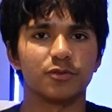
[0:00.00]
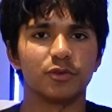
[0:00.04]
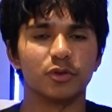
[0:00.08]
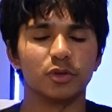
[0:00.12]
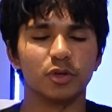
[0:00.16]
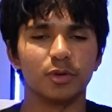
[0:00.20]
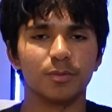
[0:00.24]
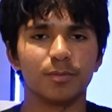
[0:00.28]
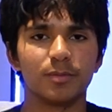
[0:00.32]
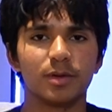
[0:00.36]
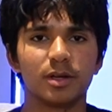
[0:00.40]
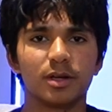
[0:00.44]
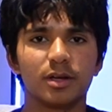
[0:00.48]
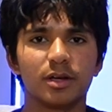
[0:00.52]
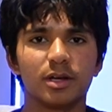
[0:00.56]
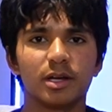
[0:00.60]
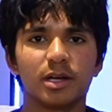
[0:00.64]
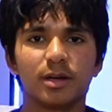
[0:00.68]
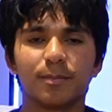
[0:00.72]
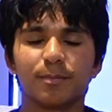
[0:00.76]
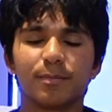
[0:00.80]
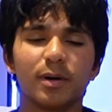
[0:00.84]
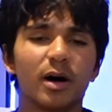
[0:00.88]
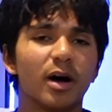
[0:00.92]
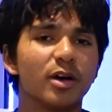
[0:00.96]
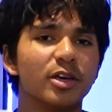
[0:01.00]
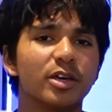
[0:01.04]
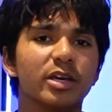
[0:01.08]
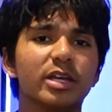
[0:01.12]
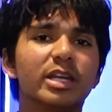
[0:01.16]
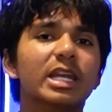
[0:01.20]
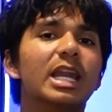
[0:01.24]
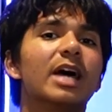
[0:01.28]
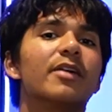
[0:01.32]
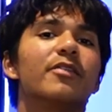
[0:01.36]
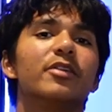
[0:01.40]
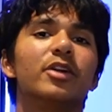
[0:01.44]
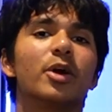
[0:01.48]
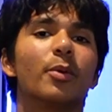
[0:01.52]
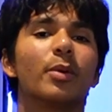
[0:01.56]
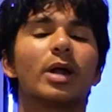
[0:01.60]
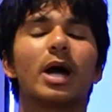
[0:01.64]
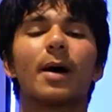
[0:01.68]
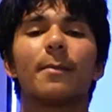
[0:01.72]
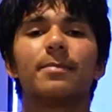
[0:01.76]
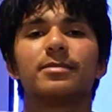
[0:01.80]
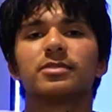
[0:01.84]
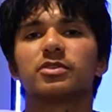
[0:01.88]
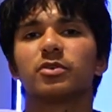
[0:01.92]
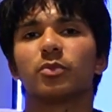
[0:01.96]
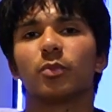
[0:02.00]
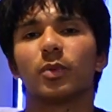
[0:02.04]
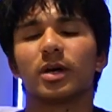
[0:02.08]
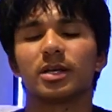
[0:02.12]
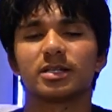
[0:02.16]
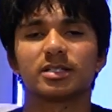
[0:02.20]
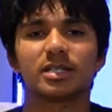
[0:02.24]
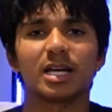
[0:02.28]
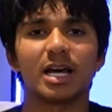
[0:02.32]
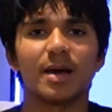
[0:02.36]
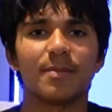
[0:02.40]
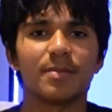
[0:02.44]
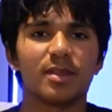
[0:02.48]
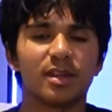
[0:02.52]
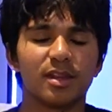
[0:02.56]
Fulham. But you can never know what happens with West Ham.